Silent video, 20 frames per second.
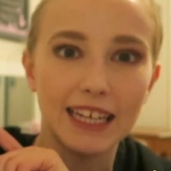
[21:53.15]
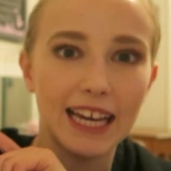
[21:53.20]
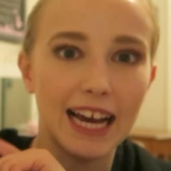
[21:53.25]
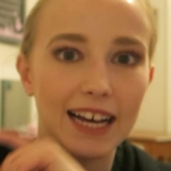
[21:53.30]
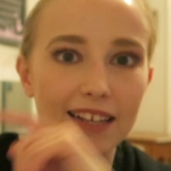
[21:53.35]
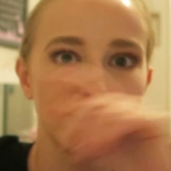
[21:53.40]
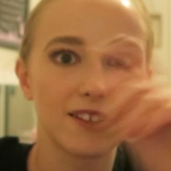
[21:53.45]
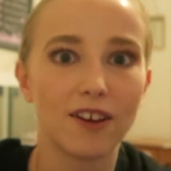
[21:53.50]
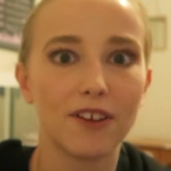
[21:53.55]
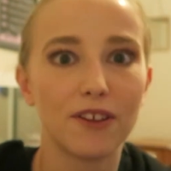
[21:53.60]
He
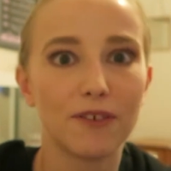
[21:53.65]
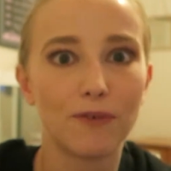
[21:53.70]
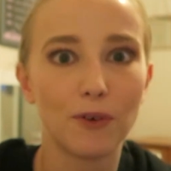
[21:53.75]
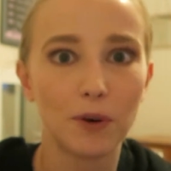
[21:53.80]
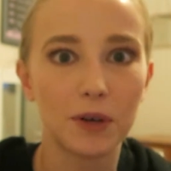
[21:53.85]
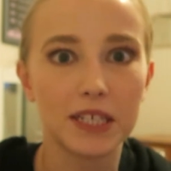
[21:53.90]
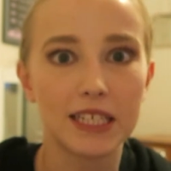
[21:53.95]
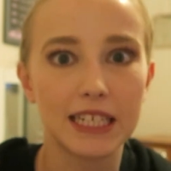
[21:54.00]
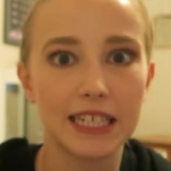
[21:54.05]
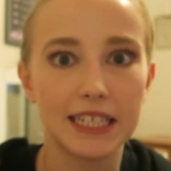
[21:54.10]
has like the
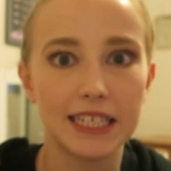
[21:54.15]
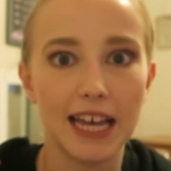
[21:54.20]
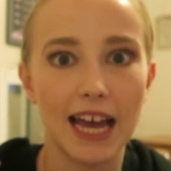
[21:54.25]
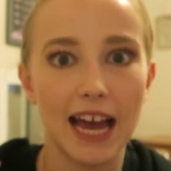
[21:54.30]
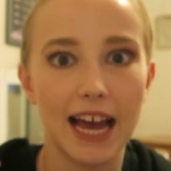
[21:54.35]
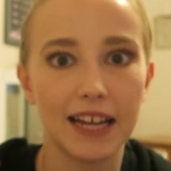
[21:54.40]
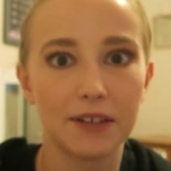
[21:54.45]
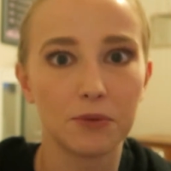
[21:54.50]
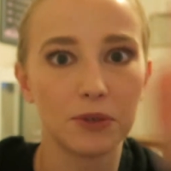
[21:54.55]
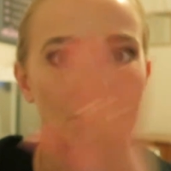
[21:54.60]
voice in his
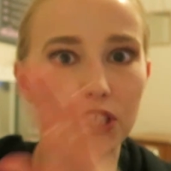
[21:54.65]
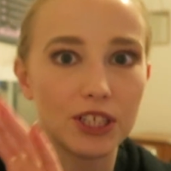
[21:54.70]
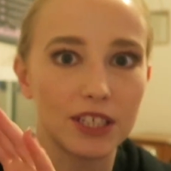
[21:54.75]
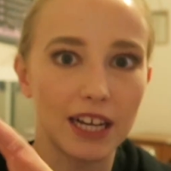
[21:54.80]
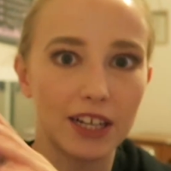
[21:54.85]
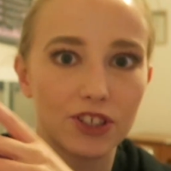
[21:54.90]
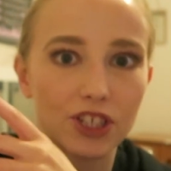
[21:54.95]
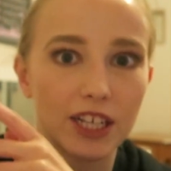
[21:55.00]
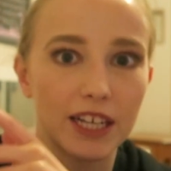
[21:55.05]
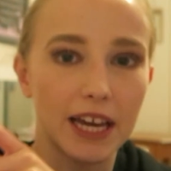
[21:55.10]
head, which is
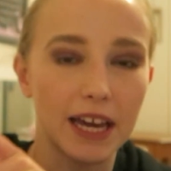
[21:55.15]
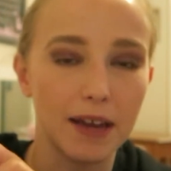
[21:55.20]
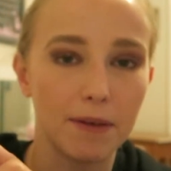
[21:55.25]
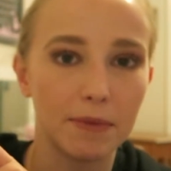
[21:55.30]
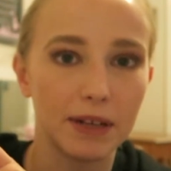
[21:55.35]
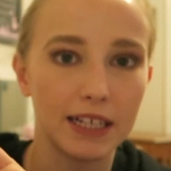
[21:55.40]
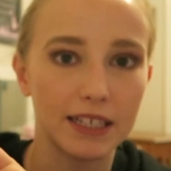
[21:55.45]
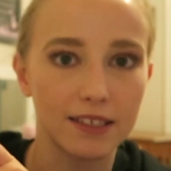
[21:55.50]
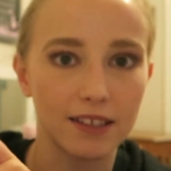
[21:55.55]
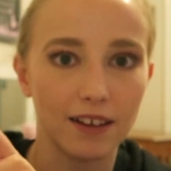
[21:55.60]
actually
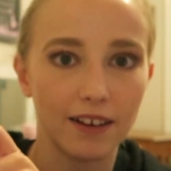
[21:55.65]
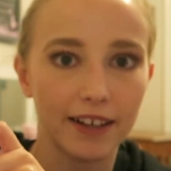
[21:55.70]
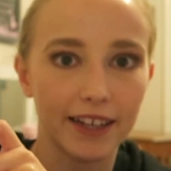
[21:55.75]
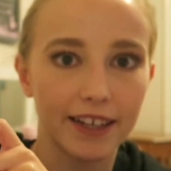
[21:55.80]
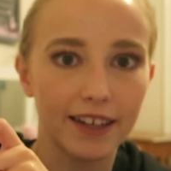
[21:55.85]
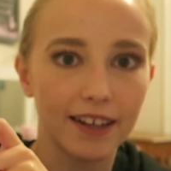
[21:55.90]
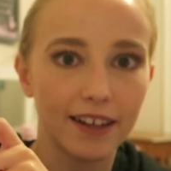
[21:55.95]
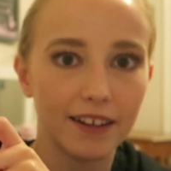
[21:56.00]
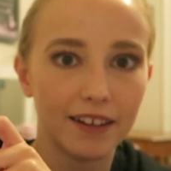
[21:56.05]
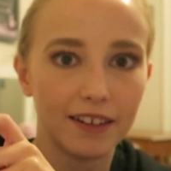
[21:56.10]
him, and it's
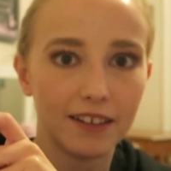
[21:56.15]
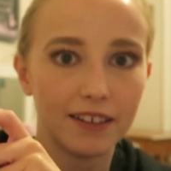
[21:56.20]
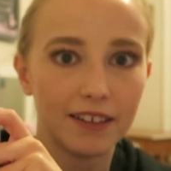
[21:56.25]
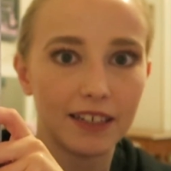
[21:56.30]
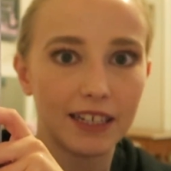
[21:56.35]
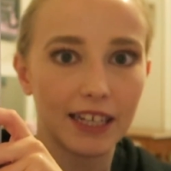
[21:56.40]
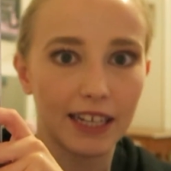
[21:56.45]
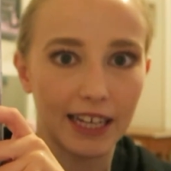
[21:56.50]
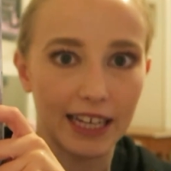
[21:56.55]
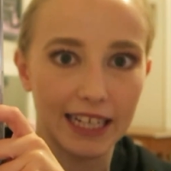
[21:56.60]
like
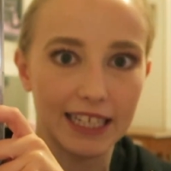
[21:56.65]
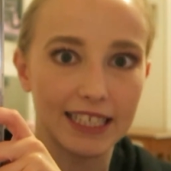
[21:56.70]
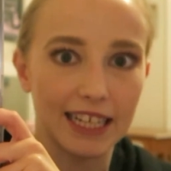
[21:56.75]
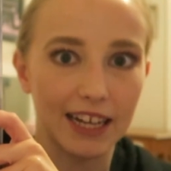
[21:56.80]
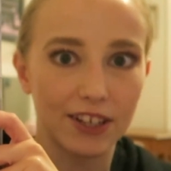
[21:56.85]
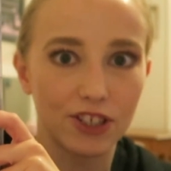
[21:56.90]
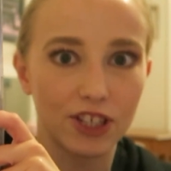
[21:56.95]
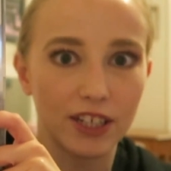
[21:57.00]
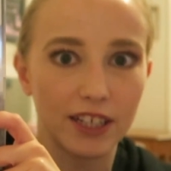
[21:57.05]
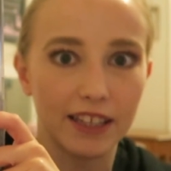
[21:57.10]
he's
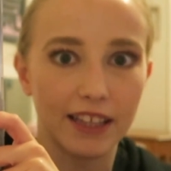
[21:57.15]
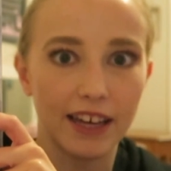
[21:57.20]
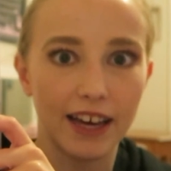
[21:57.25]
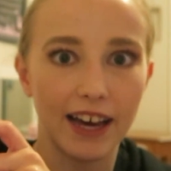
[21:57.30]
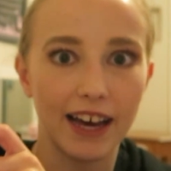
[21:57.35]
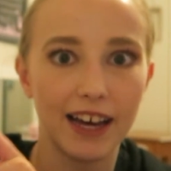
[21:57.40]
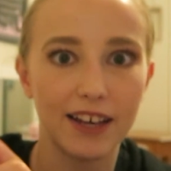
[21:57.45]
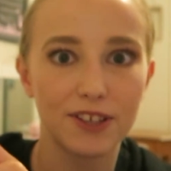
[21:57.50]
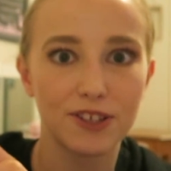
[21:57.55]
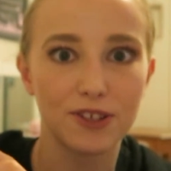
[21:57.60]
actually
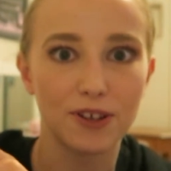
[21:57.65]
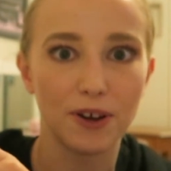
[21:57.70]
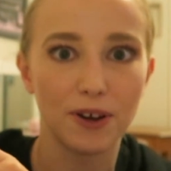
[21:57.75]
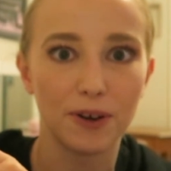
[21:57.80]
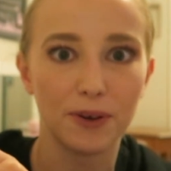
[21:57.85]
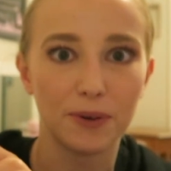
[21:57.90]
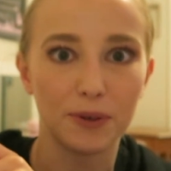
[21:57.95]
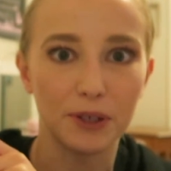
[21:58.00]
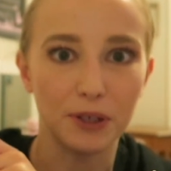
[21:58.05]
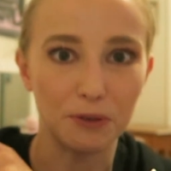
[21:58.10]
there.
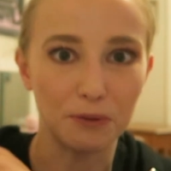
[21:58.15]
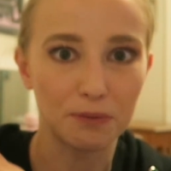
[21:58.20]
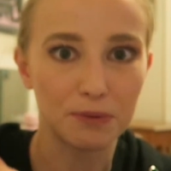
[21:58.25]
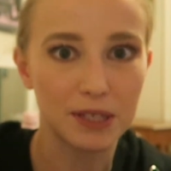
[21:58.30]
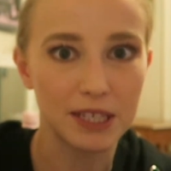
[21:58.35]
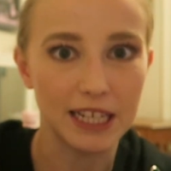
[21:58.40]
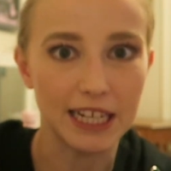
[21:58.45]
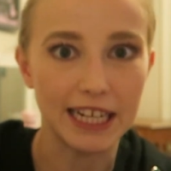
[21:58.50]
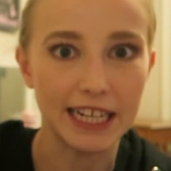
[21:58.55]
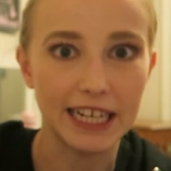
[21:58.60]
So you
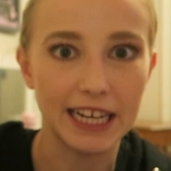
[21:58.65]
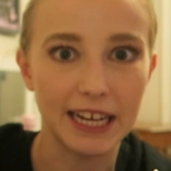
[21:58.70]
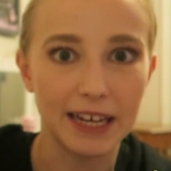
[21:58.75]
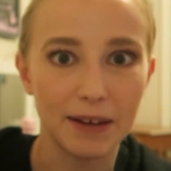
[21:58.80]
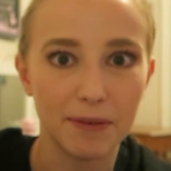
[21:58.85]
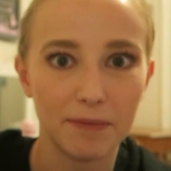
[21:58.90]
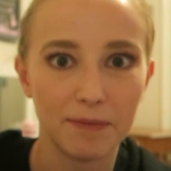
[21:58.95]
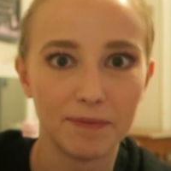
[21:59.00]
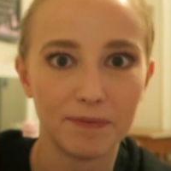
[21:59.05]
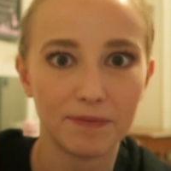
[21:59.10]
see
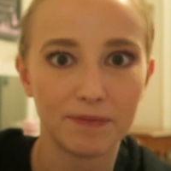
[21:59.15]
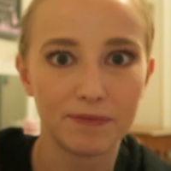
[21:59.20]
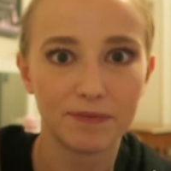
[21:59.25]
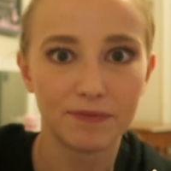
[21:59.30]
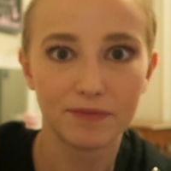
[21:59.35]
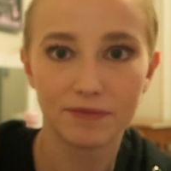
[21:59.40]
him